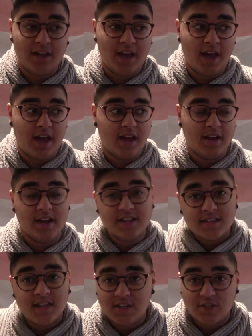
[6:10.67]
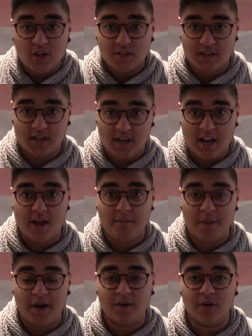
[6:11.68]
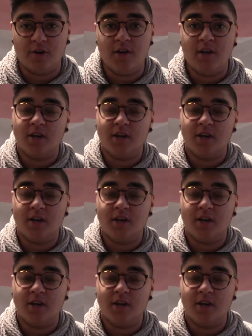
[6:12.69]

and let's say it's not a secondhand binder,